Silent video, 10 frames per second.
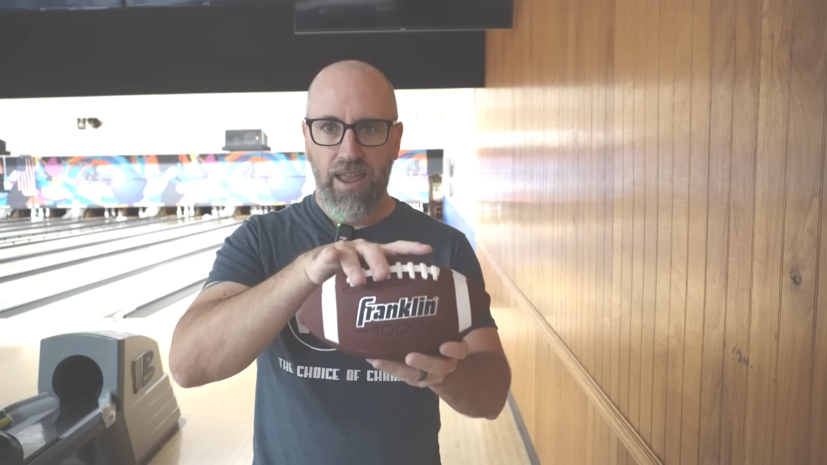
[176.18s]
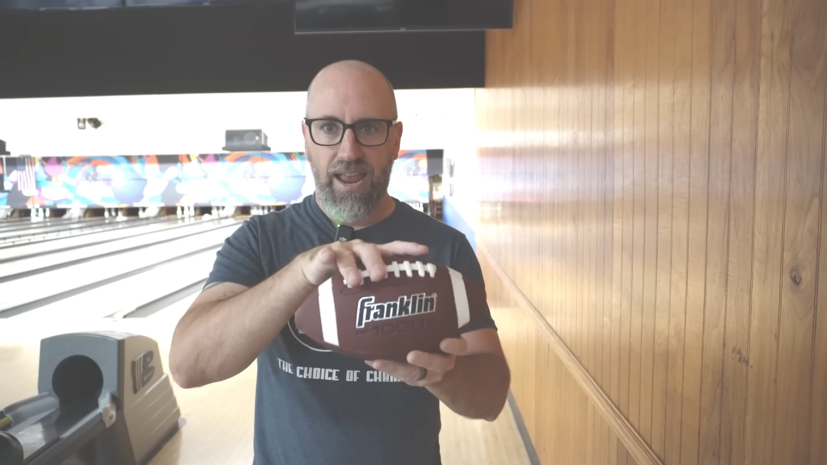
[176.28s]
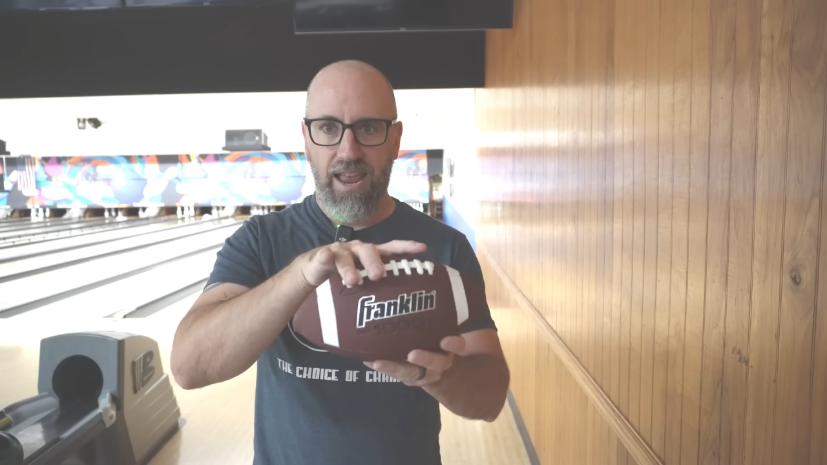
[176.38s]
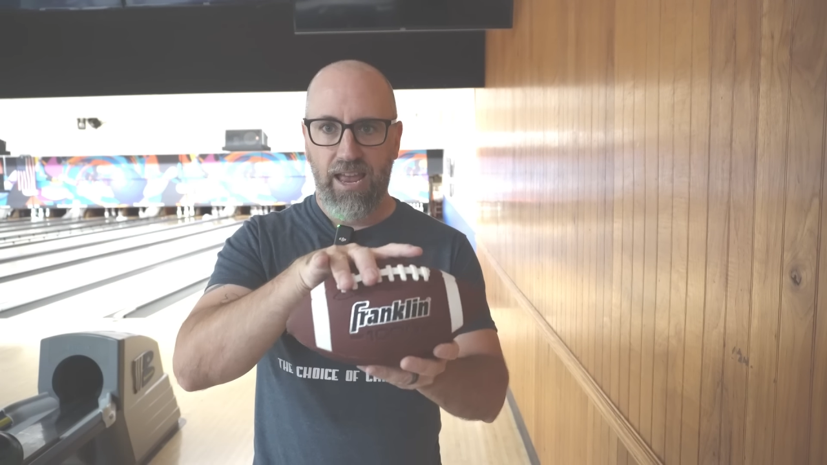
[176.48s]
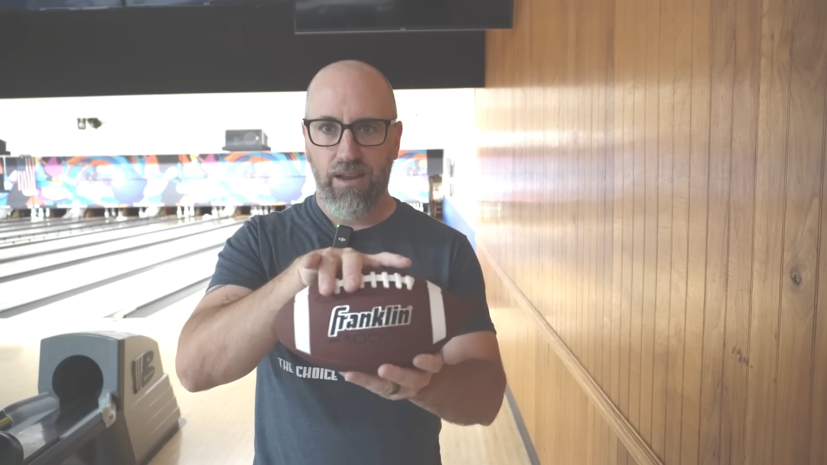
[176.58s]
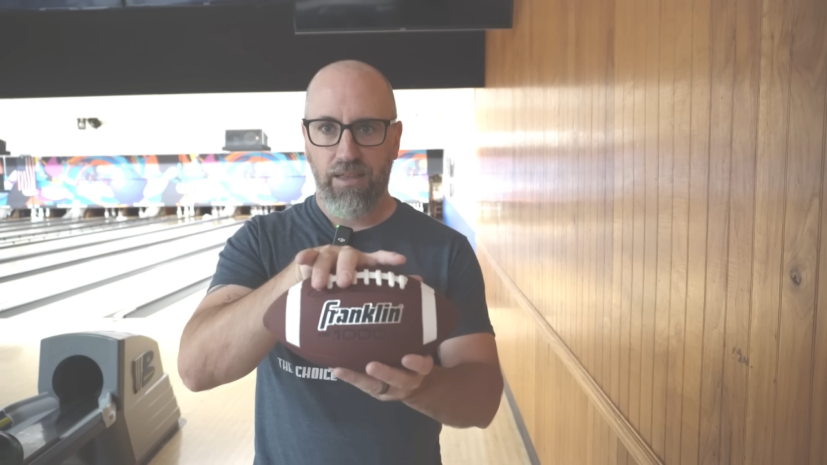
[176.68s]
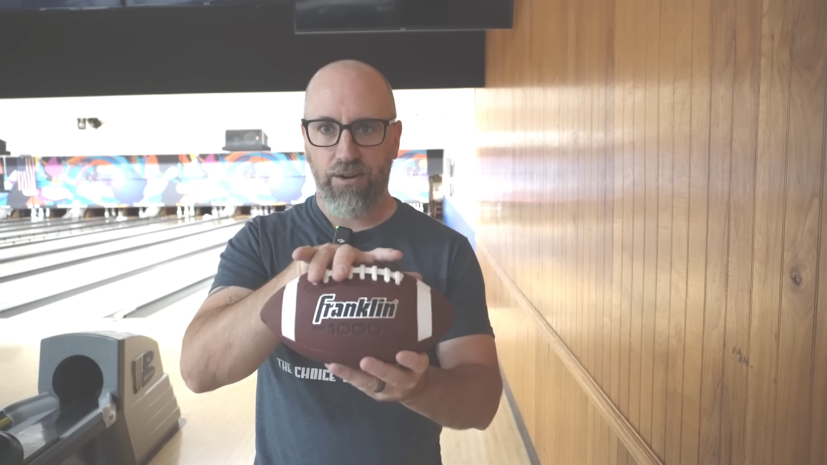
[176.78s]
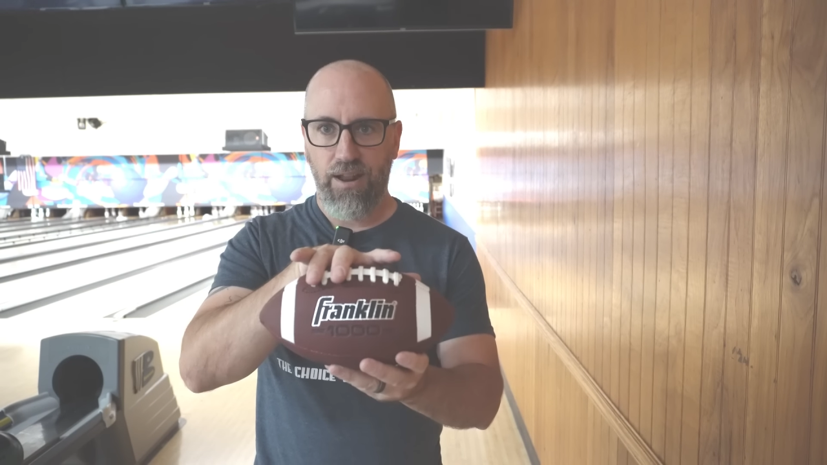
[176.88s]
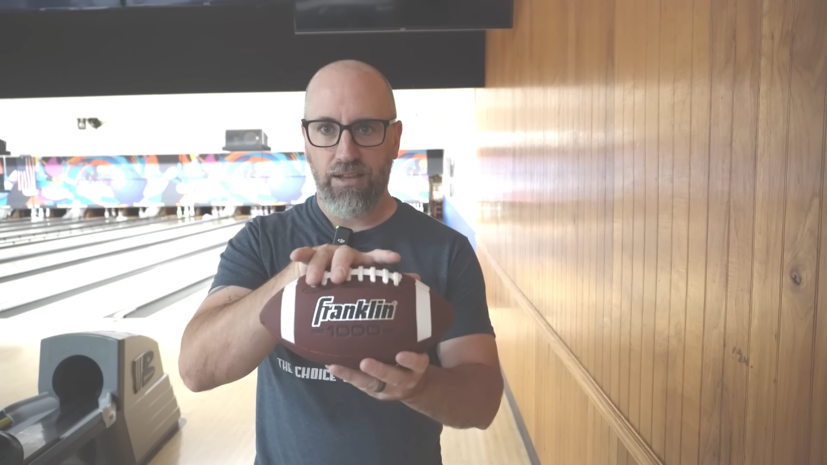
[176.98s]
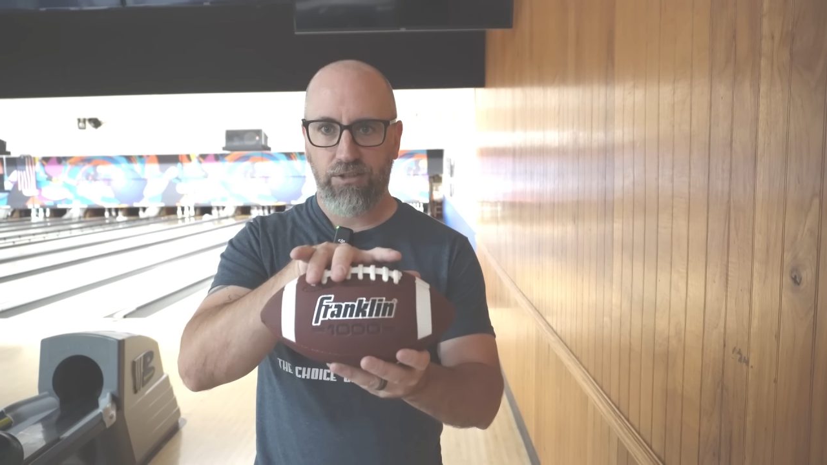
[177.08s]
and
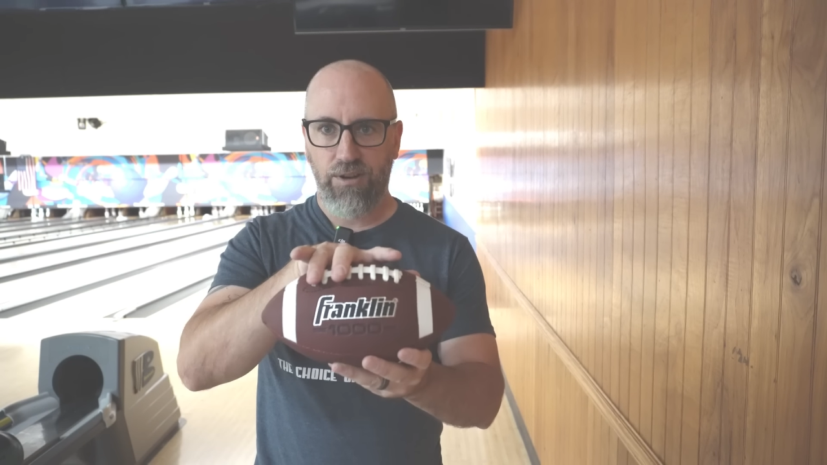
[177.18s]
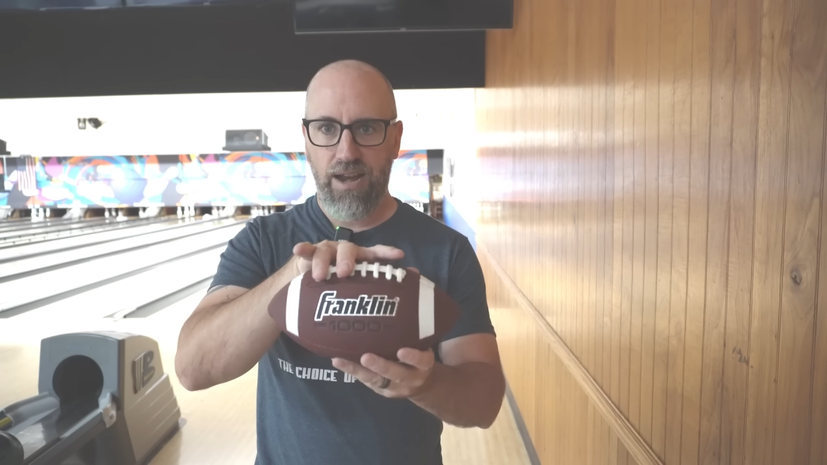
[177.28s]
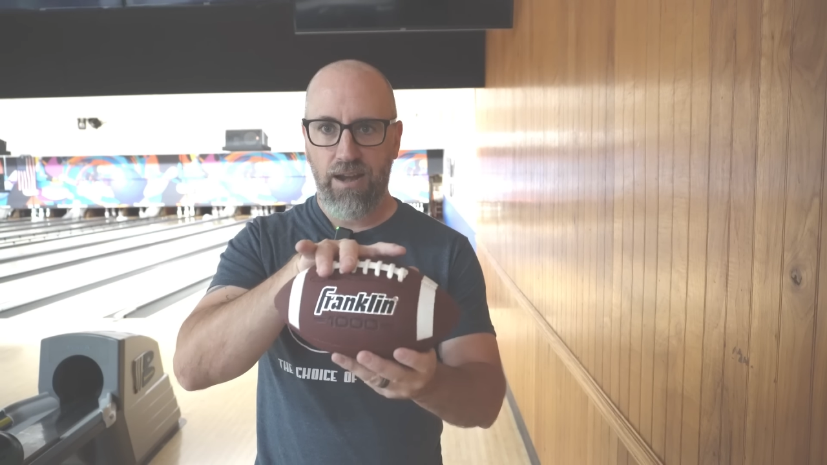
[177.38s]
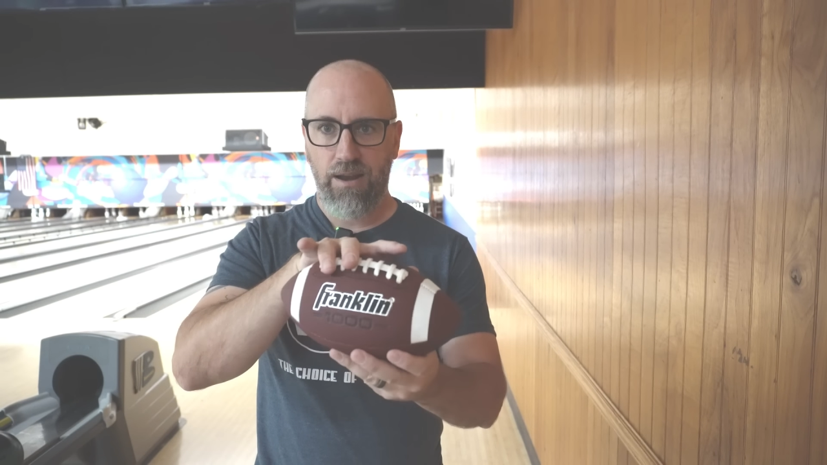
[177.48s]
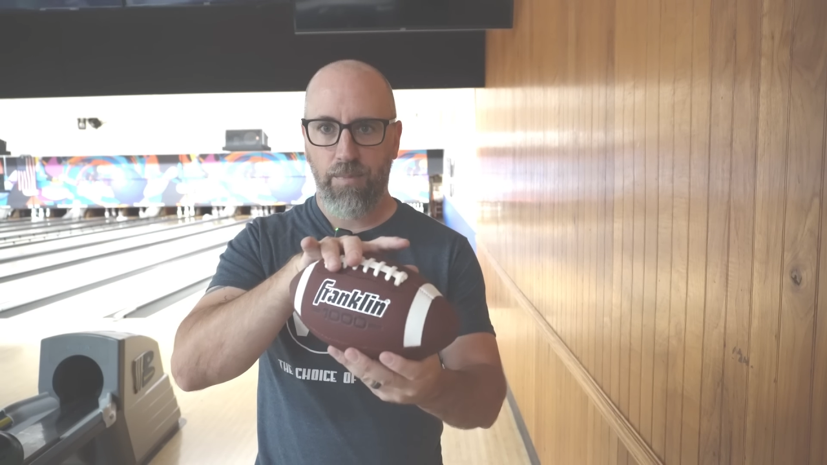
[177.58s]
they're not straight,